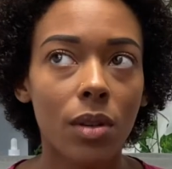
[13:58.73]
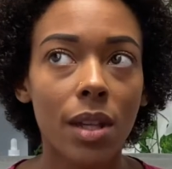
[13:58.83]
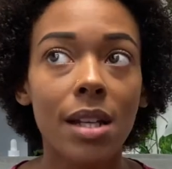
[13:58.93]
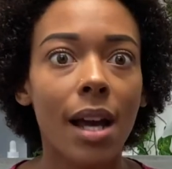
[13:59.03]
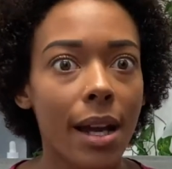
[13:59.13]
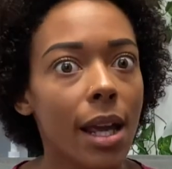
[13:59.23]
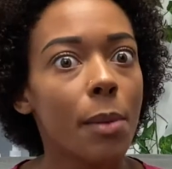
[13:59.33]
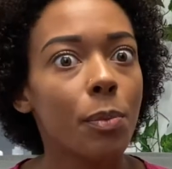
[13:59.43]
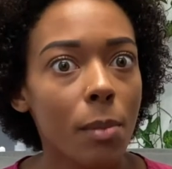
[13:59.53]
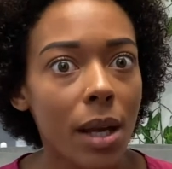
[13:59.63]
thing to kind of
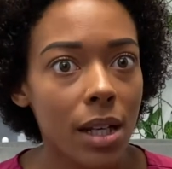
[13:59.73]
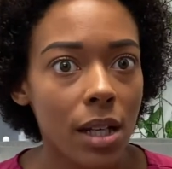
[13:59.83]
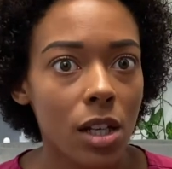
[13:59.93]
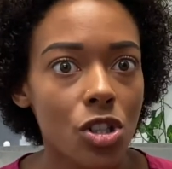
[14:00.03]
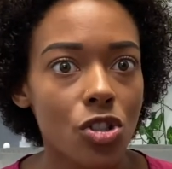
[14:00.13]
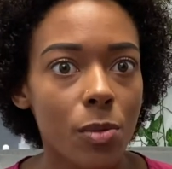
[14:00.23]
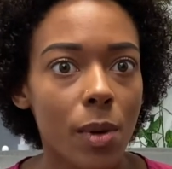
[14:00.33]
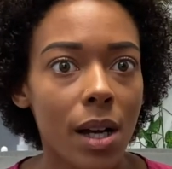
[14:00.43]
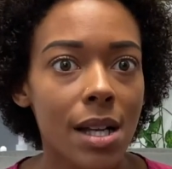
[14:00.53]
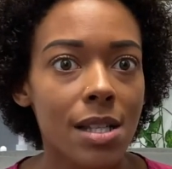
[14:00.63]
implement in the industry,
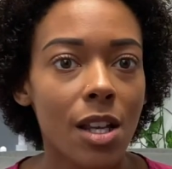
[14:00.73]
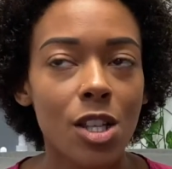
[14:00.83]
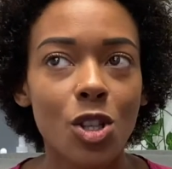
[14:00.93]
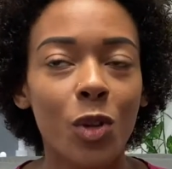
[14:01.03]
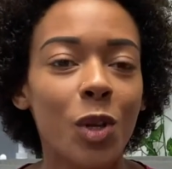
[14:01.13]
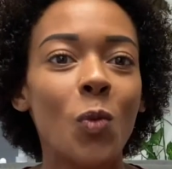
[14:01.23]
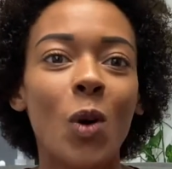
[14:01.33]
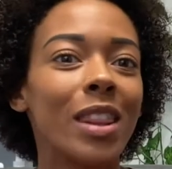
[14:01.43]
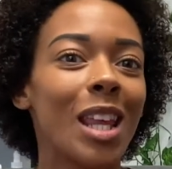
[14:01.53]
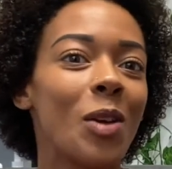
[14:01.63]
because it's only
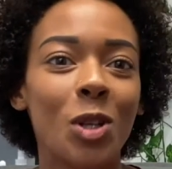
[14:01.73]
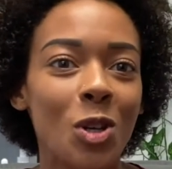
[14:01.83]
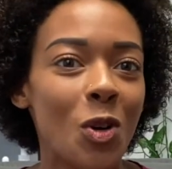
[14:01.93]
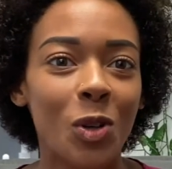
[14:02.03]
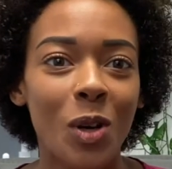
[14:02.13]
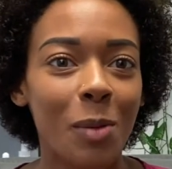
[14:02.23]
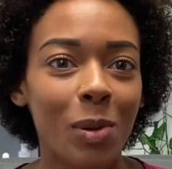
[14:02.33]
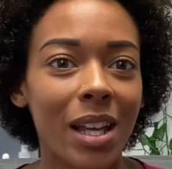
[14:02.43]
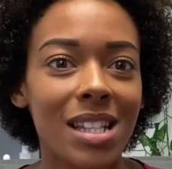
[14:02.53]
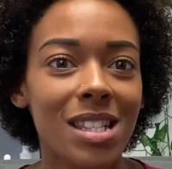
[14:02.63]
one thing when you go in a
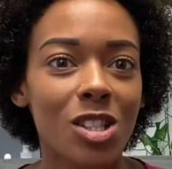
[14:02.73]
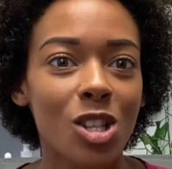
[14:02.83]
place.